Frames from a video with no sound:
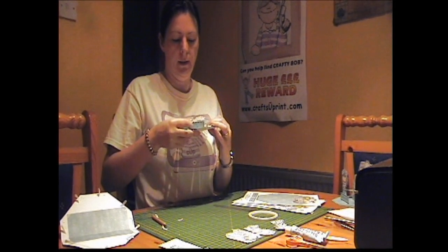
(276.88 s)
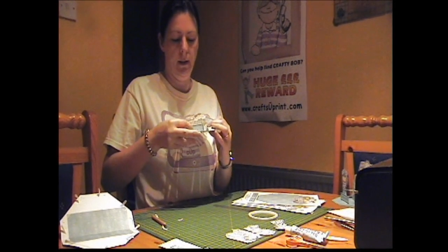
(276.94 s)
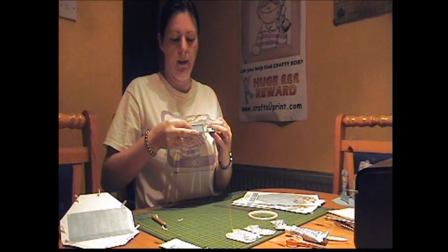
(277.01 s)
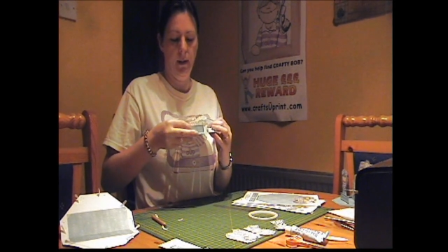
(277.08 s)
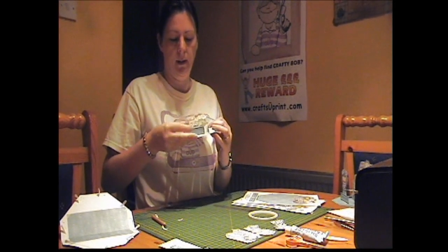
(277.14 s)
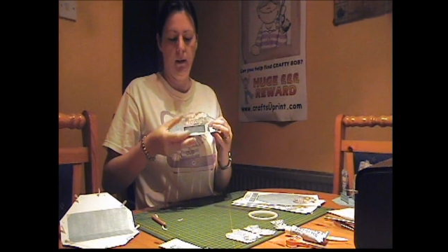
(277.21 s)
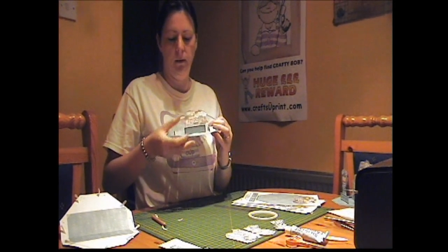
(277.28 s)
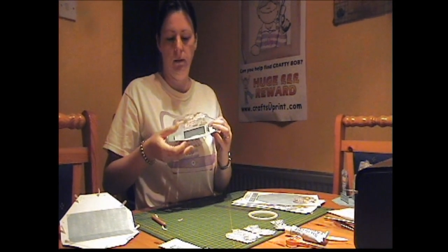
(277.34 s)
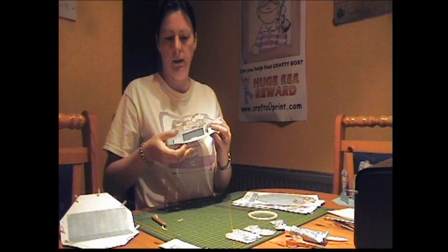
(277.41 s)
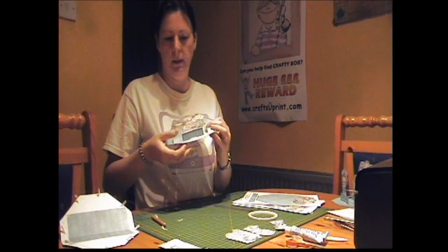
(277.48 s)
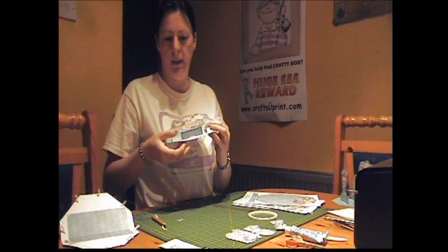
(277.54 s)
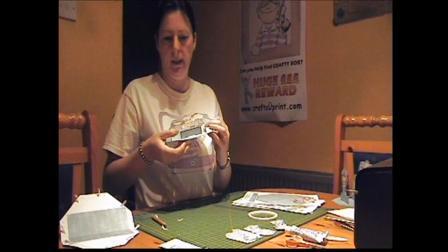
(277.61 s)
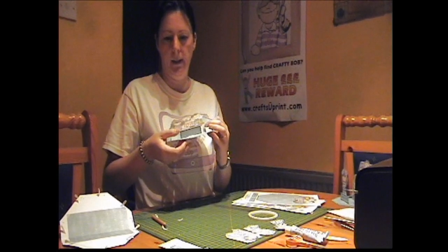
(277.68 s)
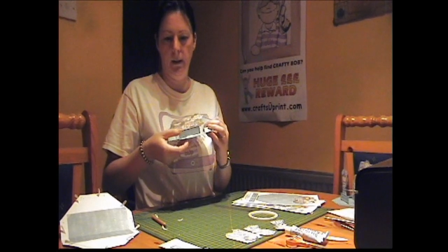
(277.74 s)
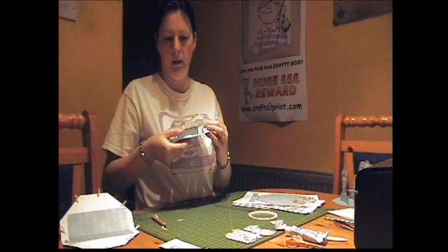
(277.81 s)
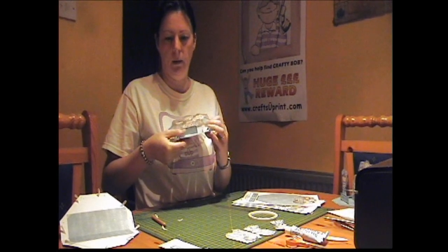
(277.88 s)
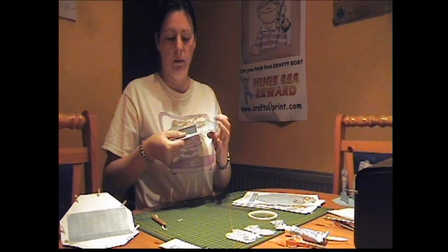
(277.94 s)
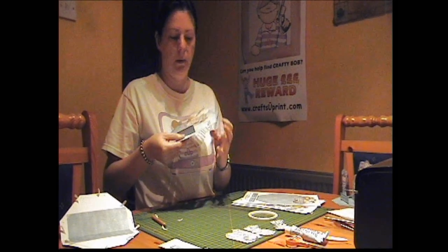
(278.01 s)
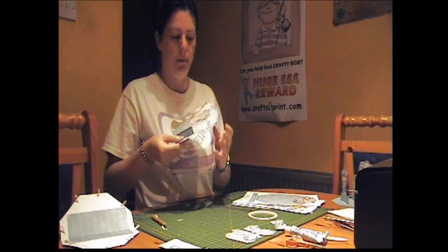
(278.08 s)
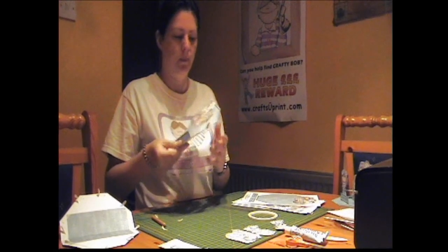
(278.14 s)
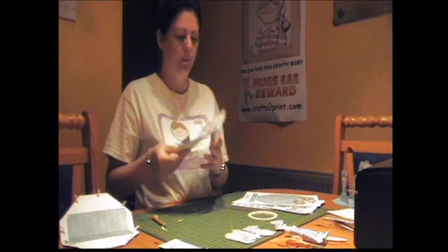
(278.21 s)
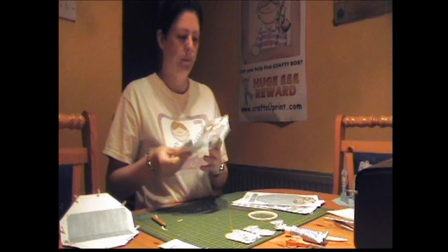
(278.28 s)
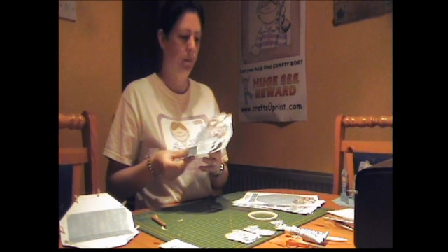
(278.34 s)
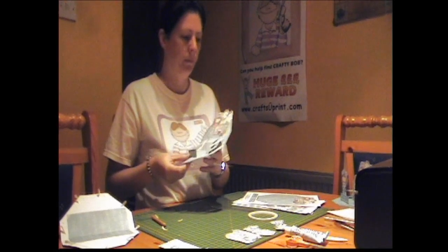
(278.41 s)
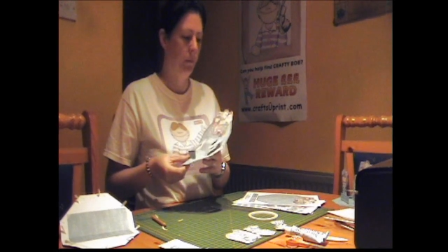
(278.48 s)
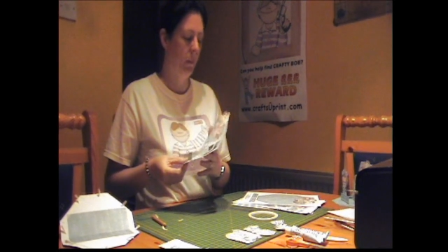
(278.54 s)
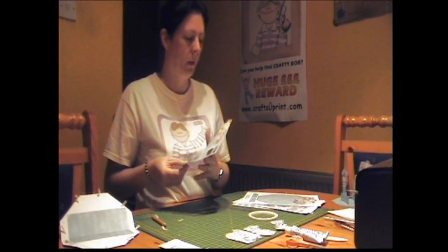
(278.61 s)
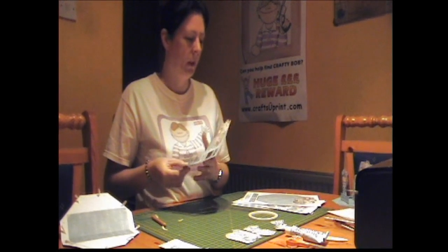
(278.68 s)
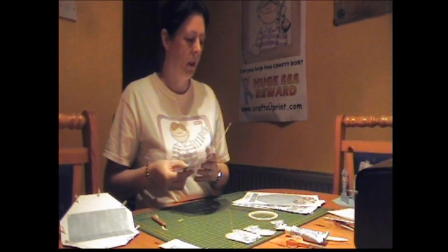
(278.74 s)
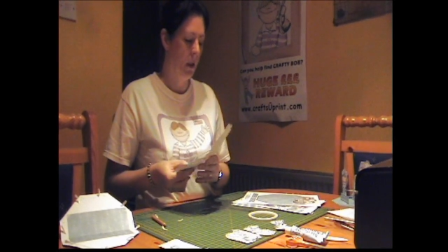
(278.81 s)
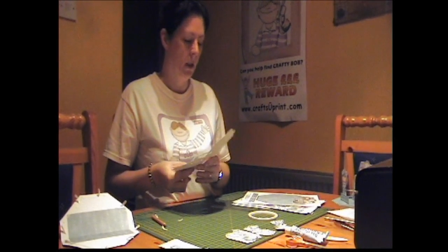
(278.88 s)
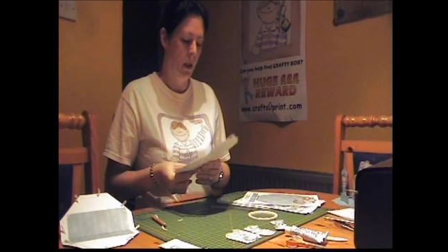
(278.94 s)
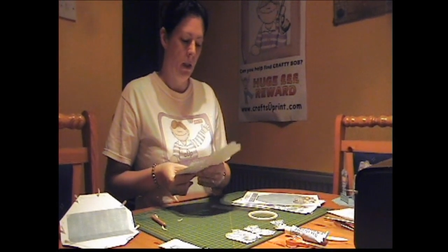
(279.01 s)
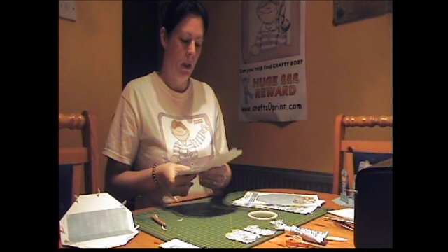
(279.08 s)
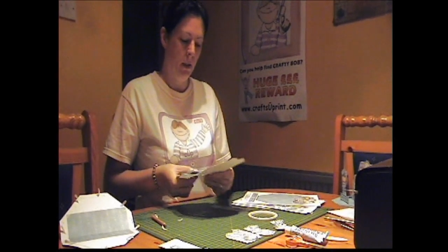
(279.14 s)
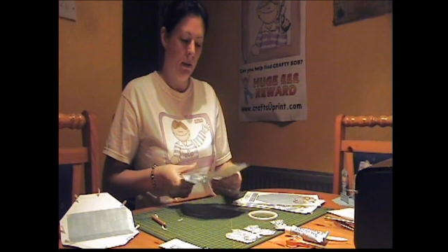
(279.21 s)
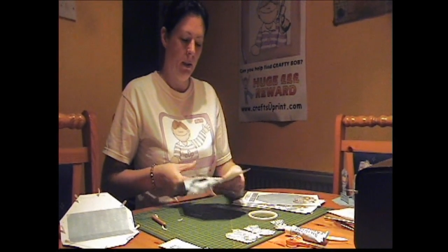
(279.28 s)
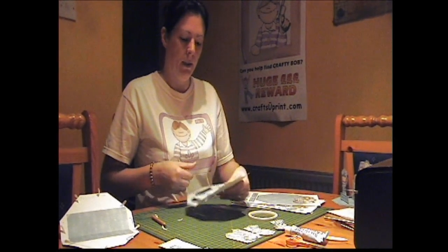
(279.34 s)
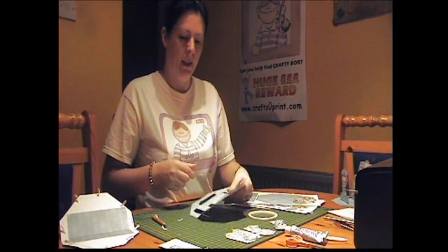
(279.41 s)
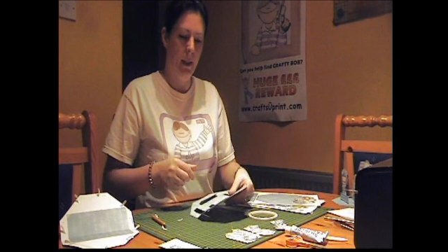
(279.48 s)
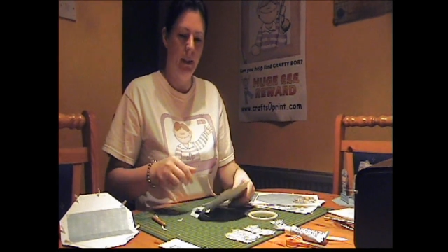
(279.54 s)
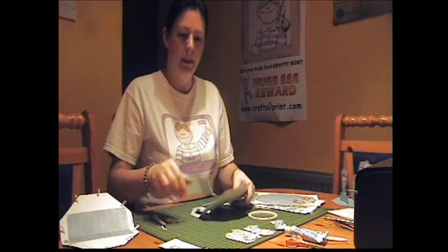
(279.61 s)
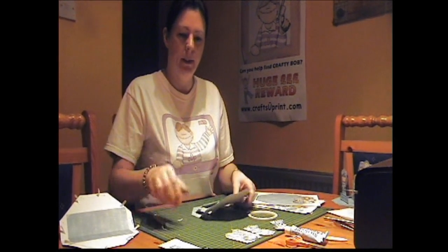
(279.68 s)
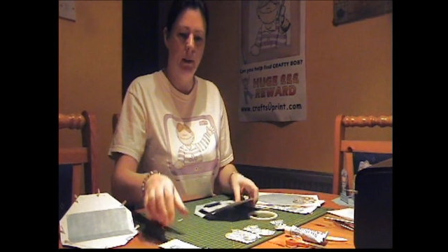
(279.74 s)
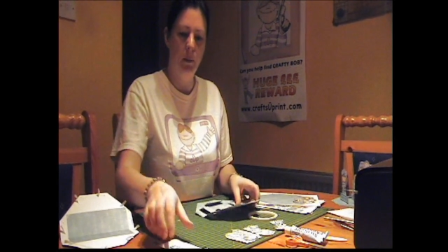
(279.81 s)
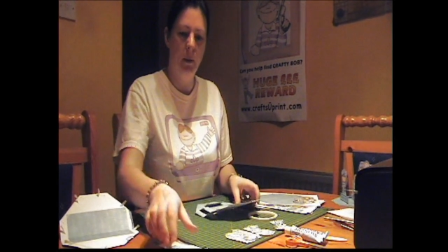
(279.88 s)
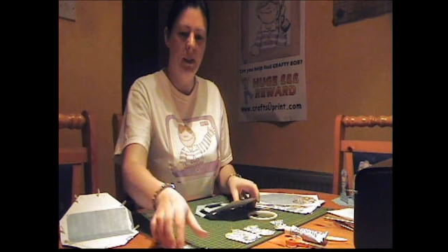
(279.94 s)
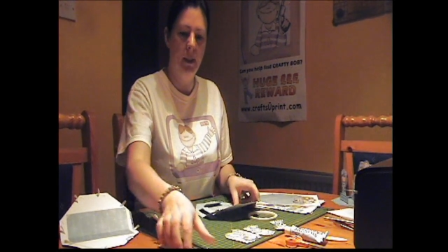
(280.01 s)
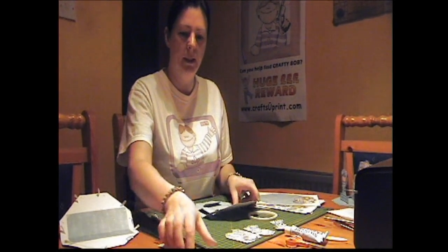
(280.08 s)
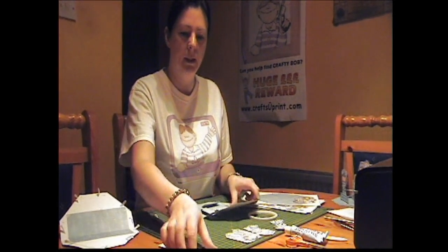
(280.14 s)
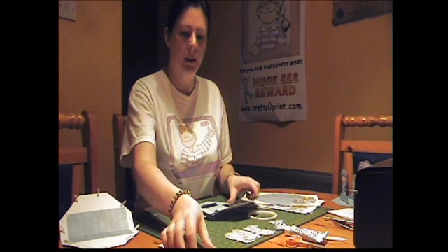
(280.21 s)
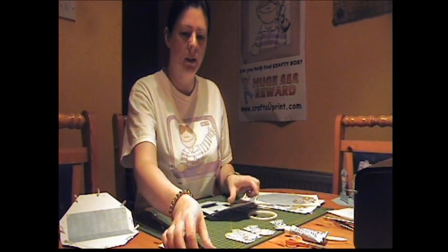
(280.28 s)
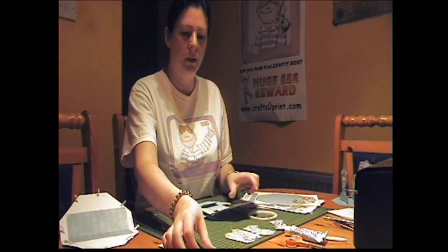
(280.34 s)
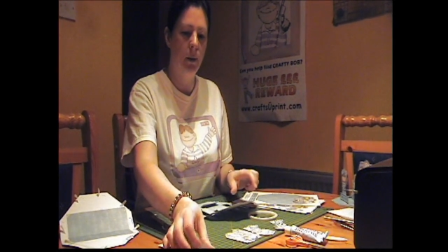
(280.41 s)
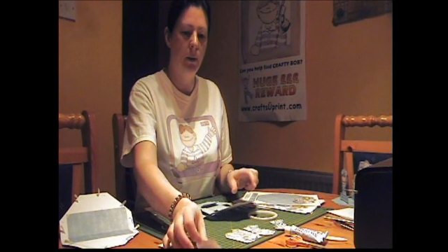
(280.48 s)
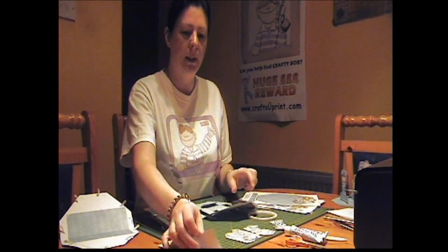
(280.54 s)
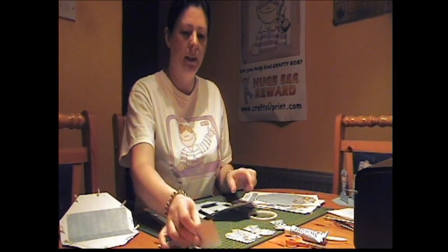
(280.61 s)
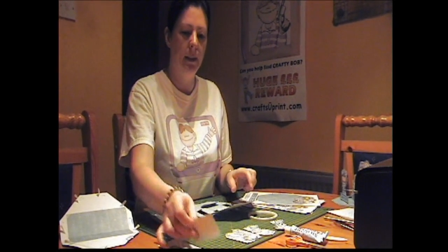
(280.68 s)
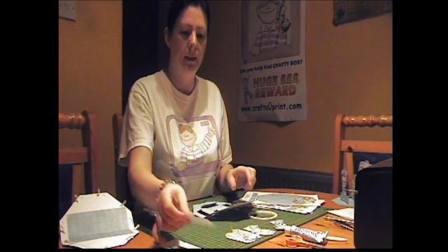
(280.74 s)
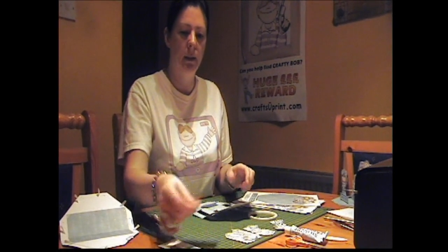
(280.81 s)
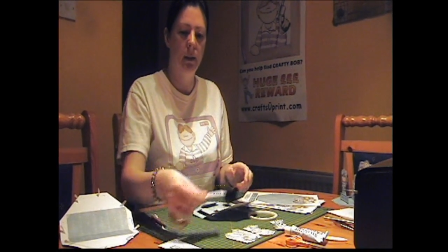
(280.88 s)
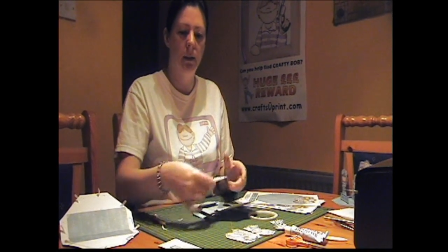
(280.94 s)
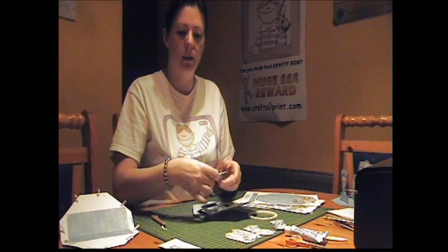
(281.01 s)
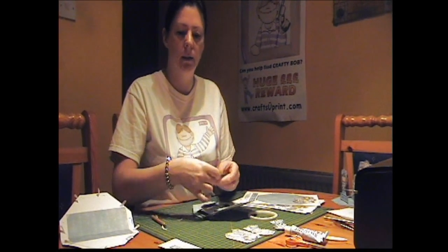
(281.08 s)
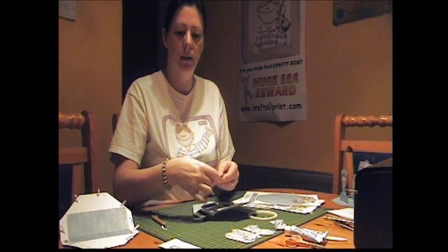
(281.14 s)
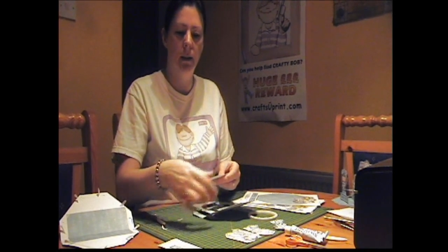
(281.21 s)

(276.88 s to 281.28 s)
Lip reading: And then that will stand up. So next thing we need to do is